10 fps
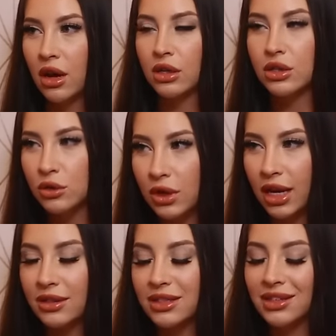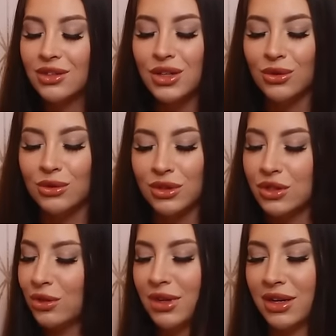I gotta do that. And it's like, you don't, you
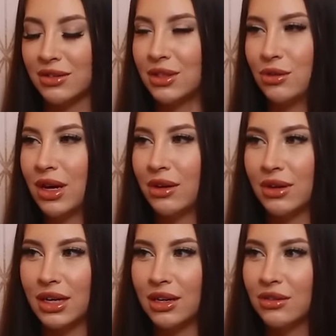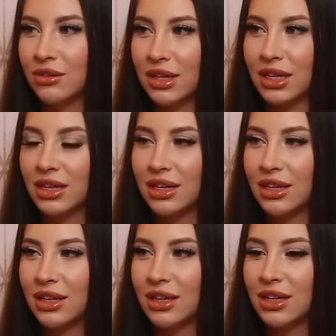don't have to do that right now. Like, mm-hmm.
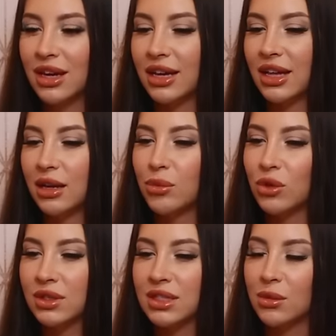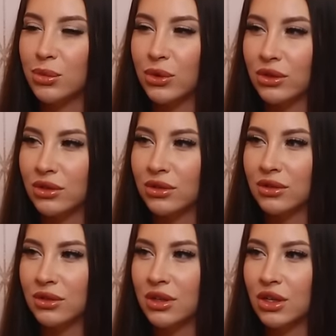I like more simple,
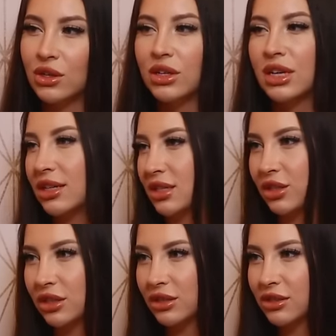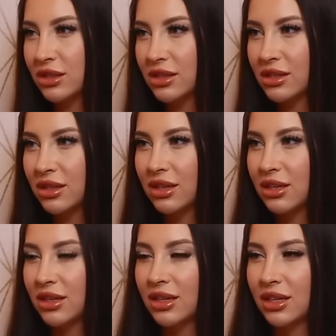good kissers.
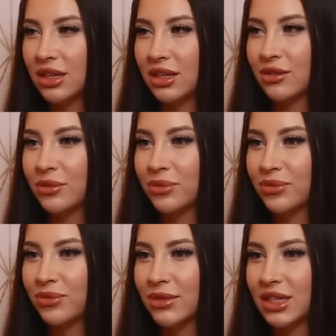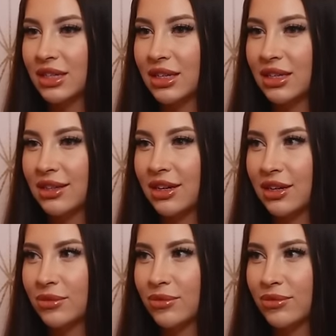Yeah. You know? Yeah. Like, yeah.